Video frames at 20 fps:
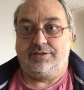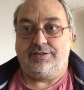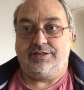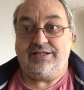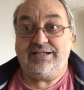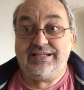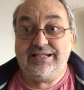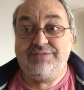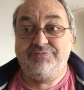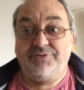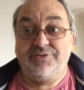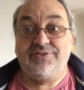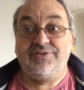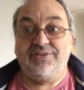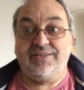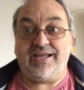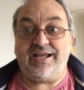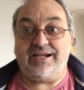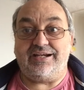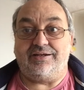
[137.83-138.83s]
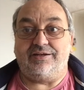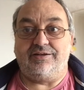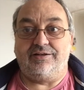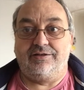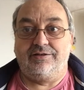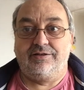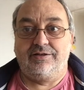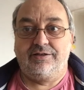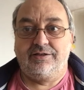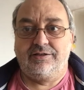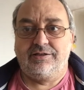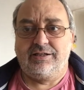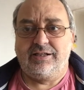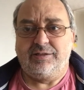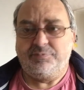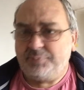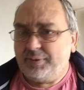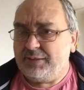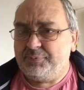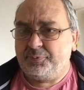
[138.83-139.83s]
Even then,
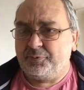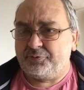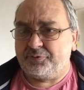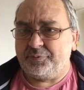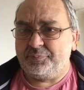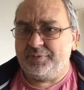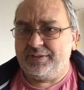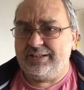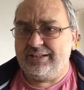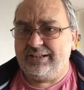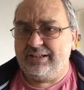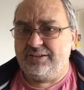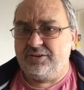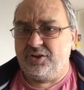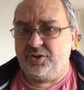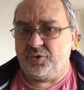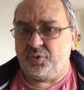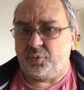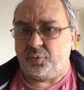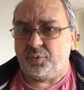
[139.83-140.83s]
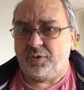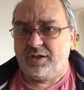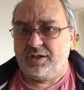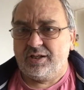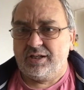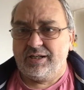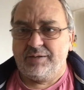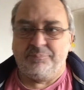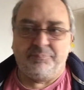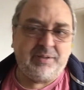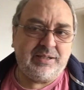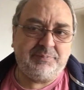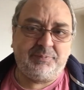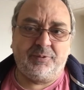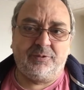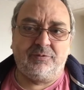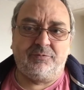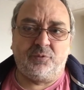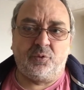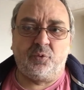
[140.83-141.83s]
people from the EU,
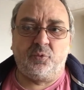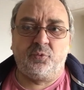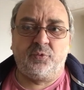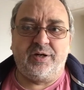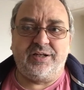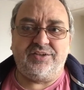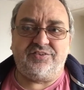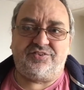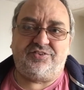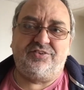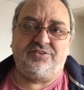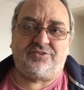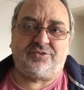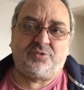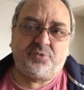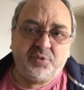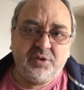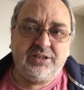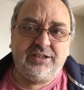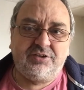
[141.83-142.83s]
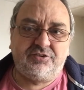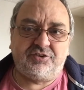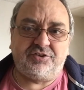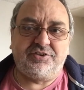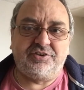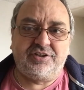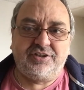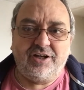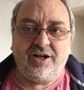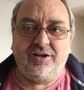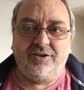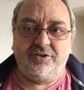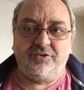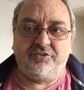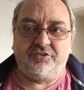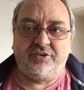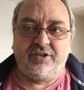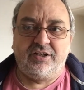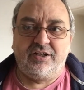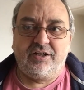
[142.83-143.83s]
people of all races, creeds and
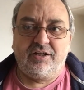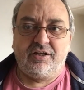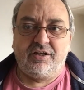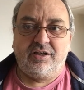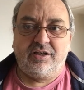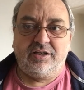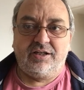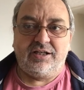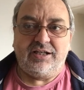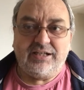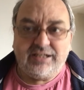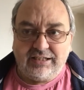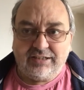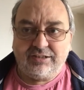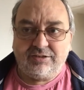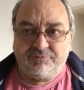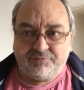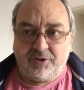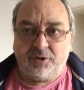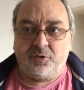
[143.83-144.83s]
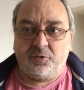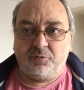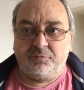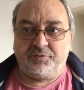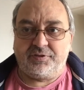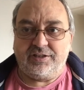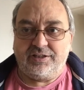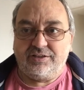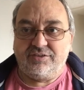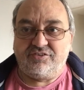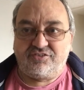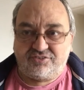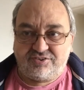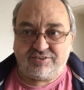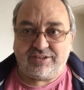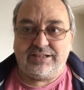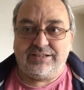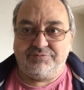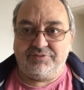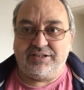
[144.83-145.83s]
colours, involved in
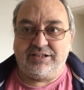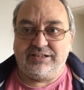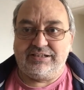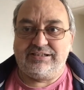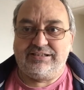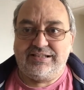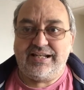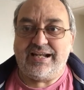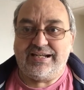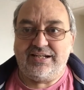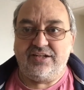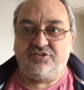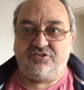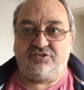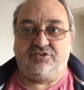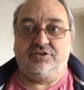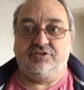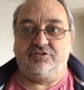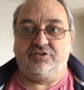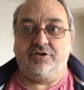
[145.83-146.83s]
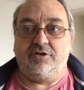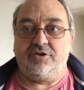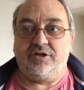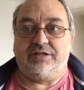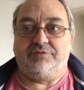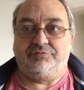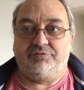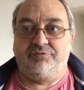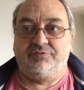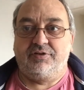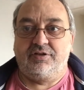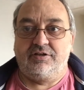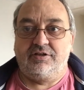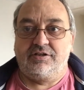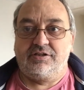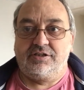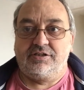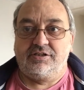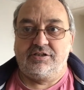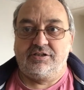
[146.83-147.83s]
saving Dennis's life,
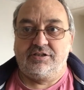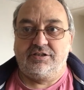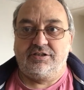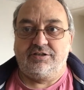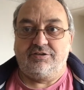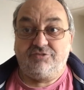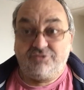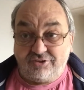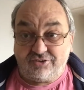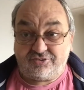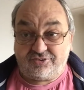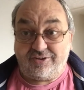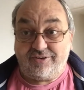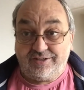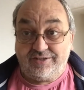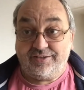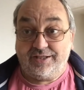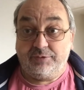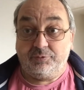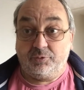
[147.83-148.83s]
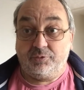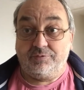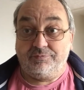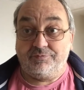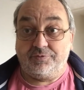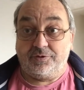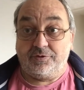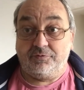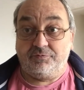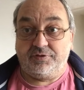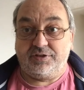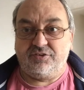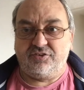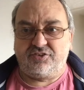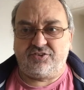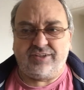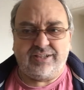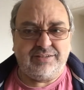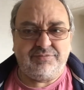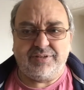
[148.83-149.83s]
just like they were involved in
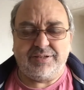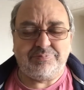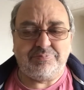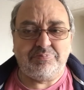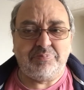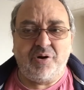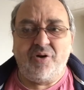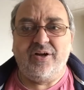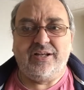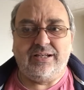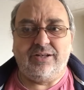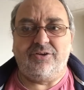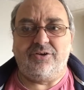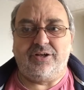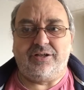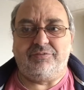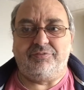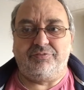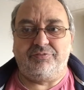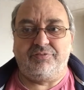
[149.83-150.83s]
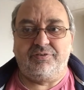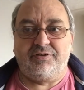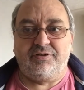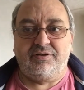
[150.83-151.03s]
saving my life.